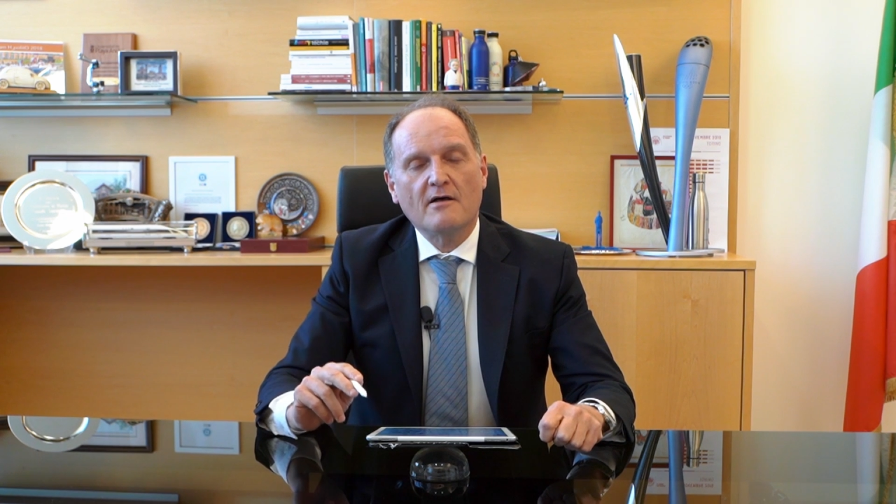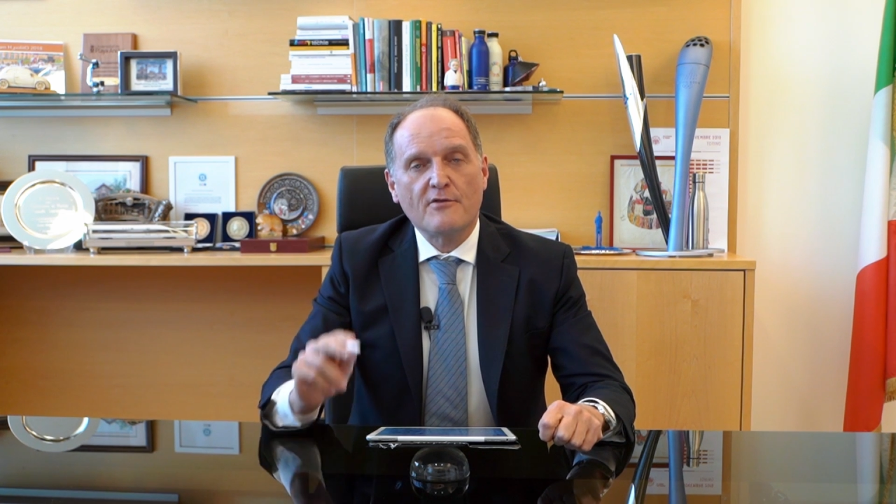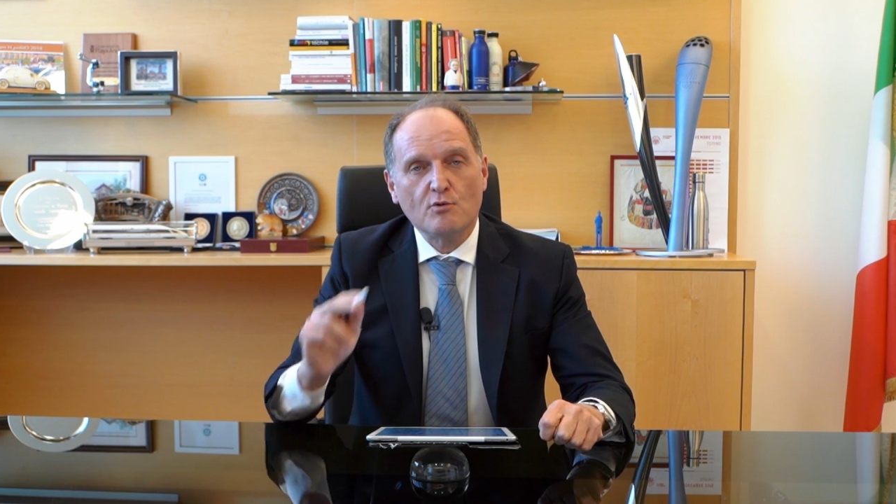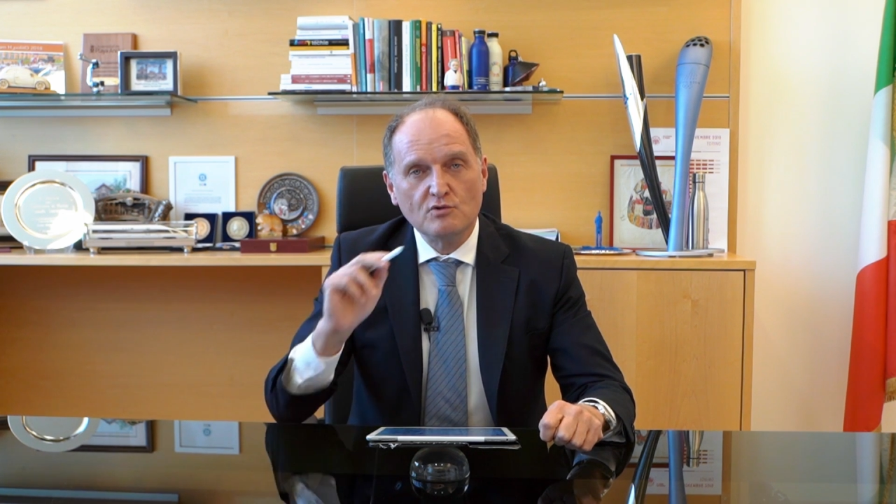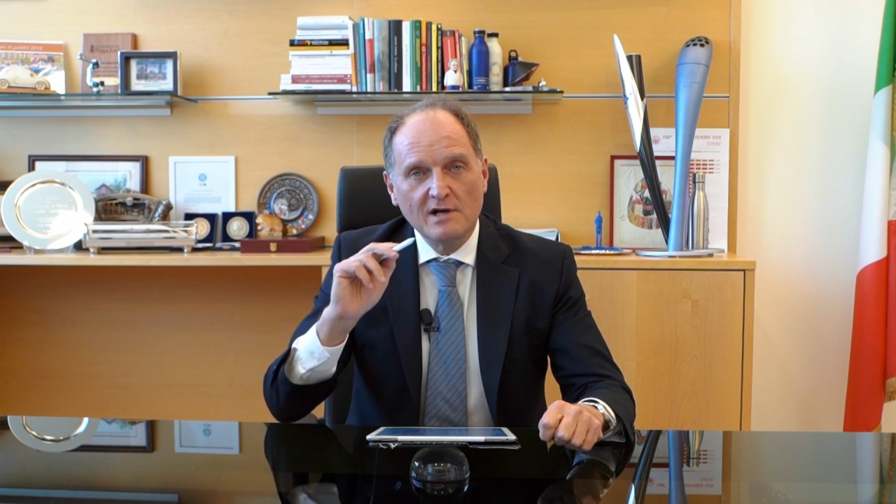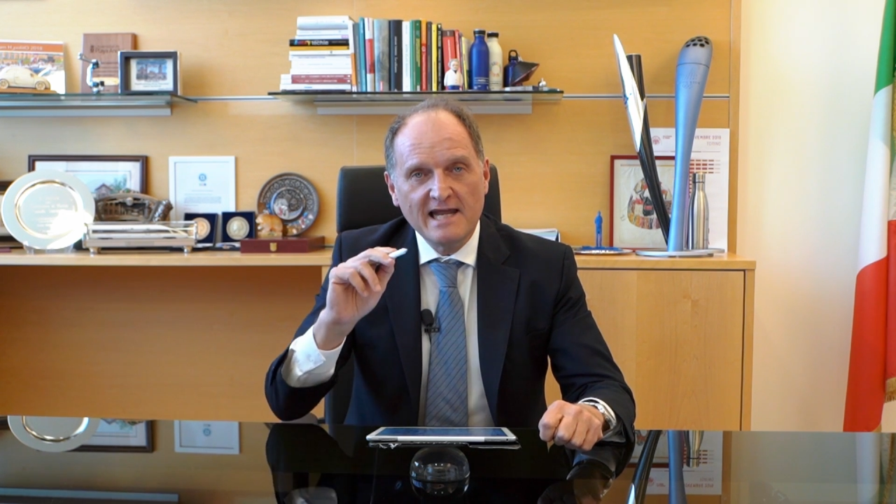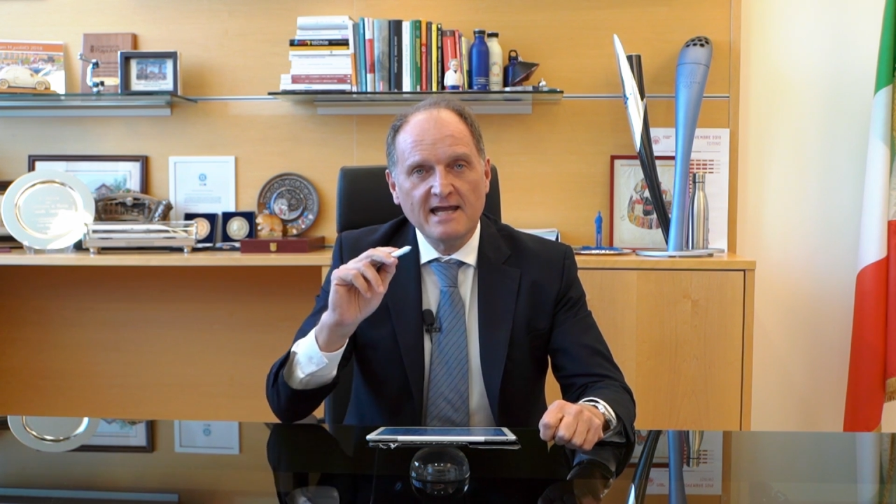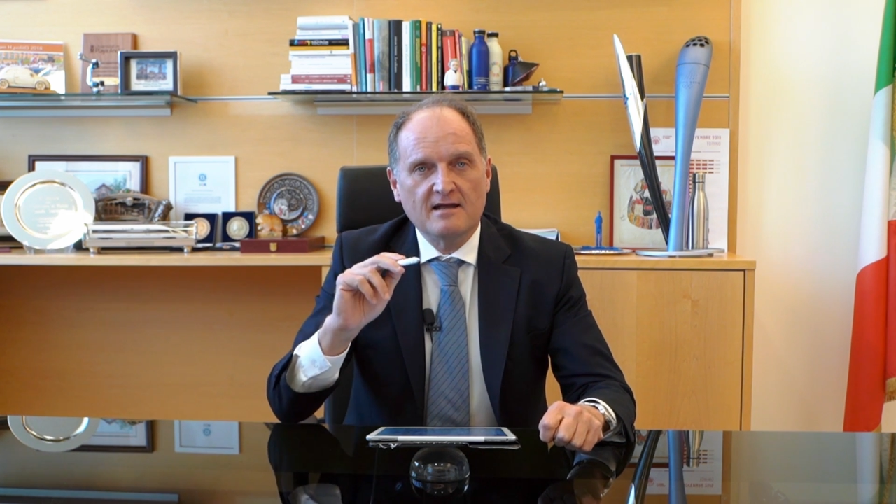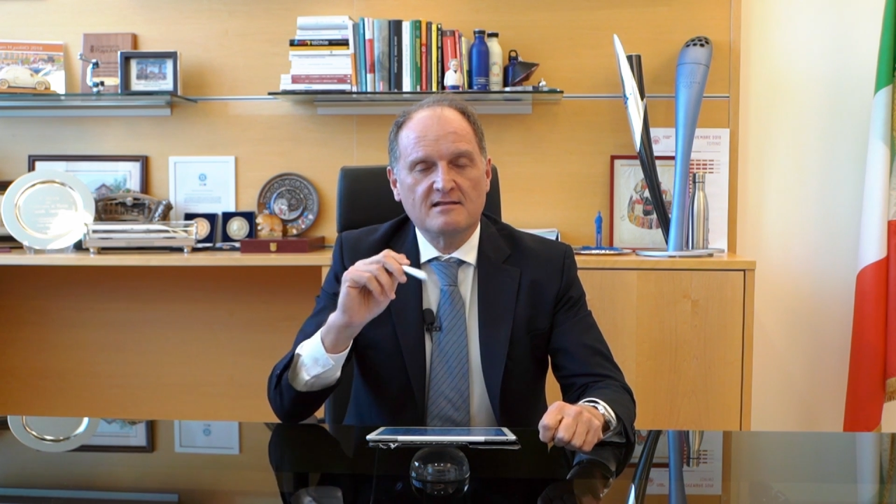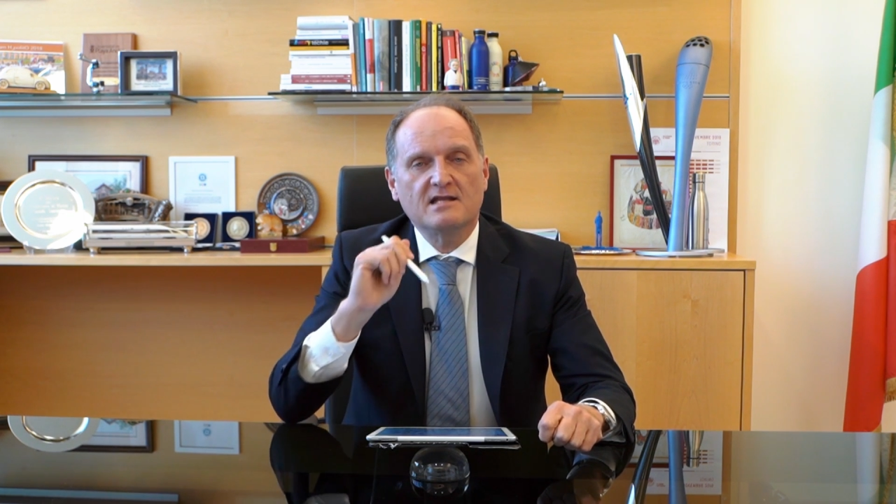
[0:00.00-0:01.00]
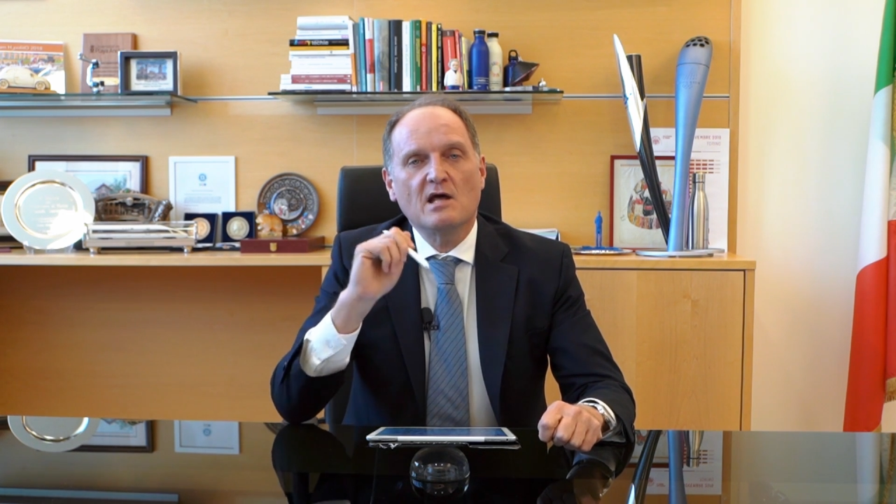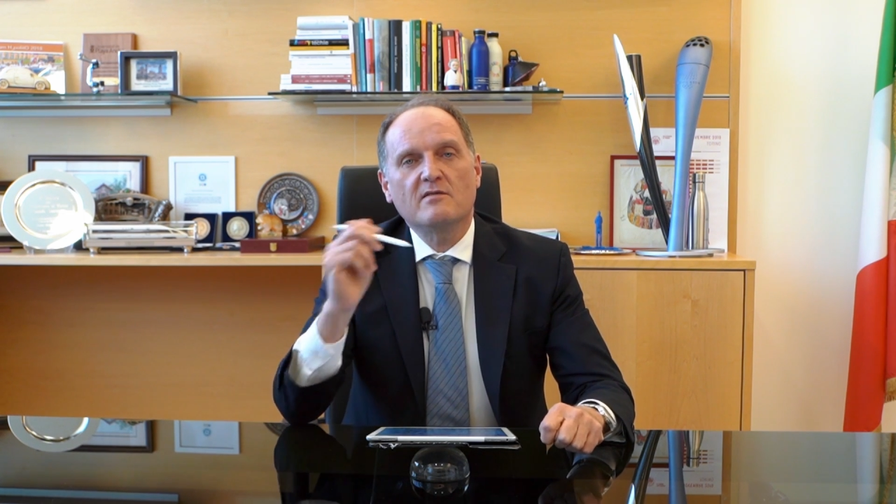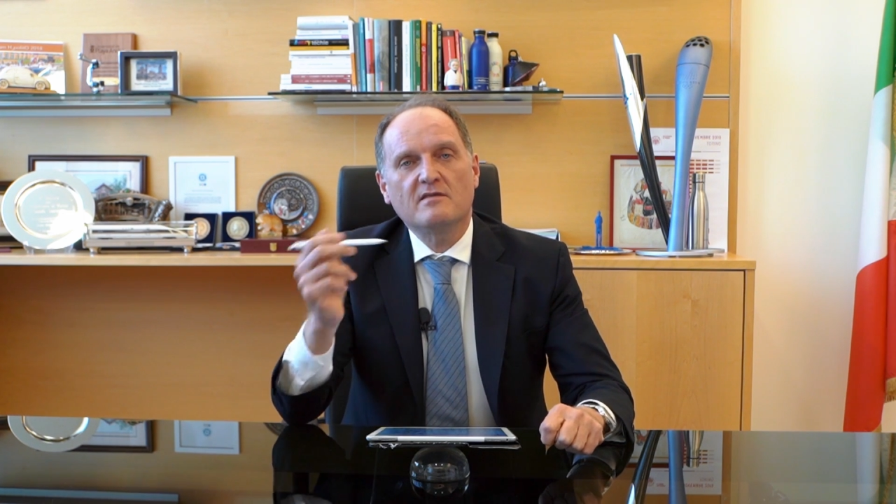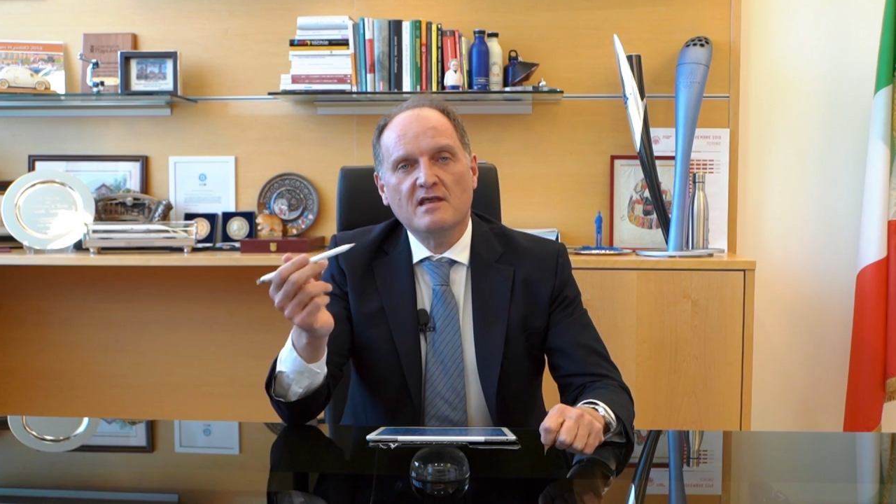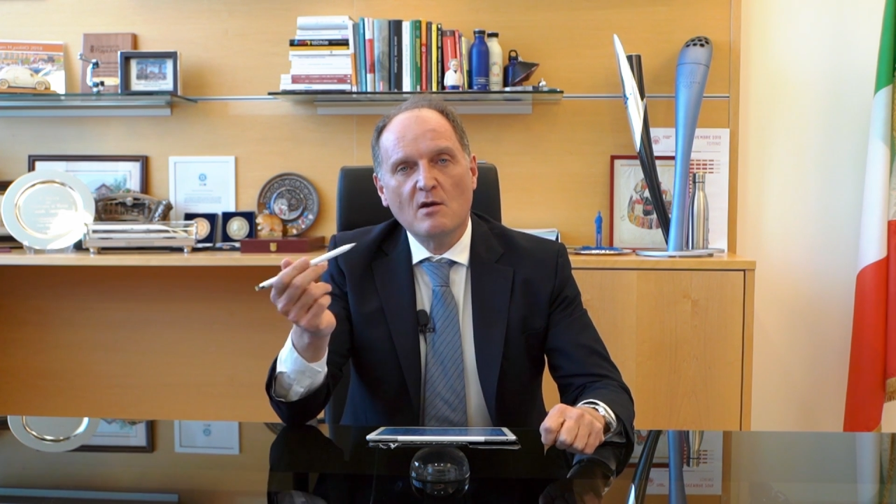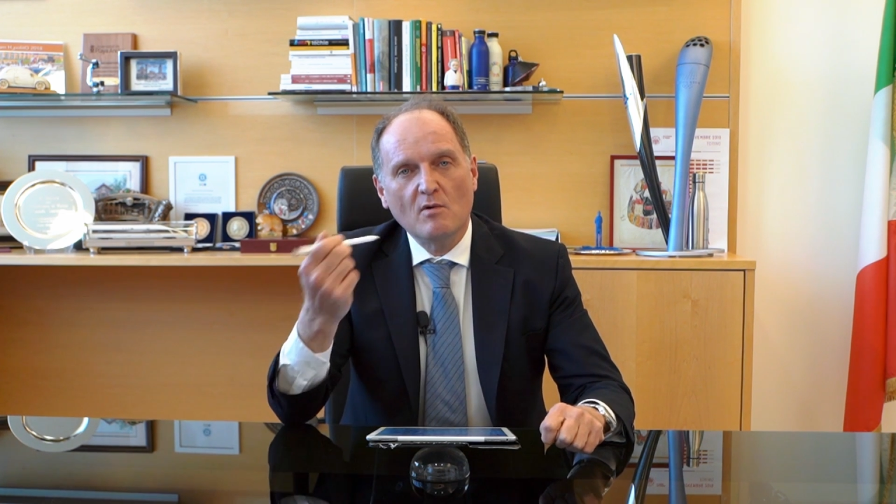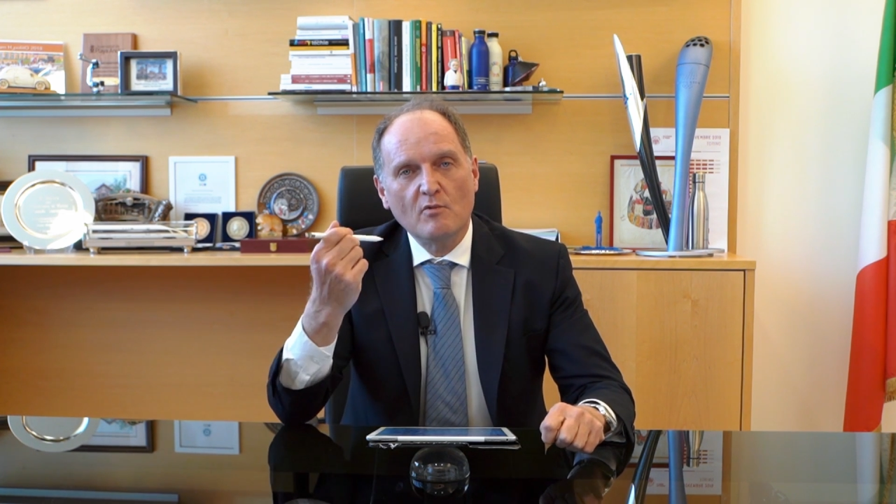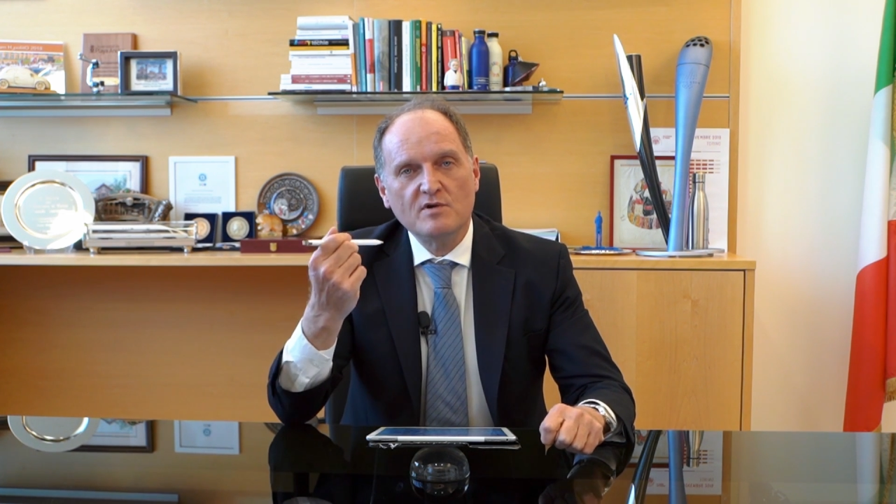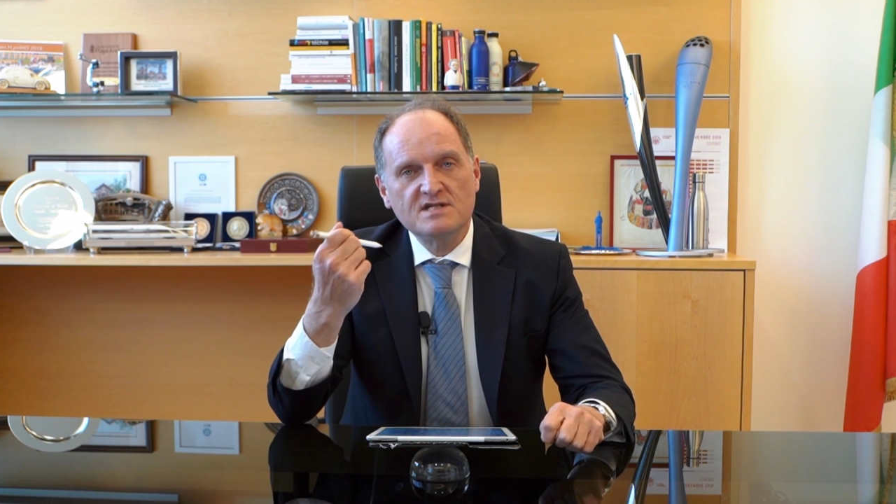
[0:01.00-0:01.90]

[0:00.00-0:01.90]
through the link that they will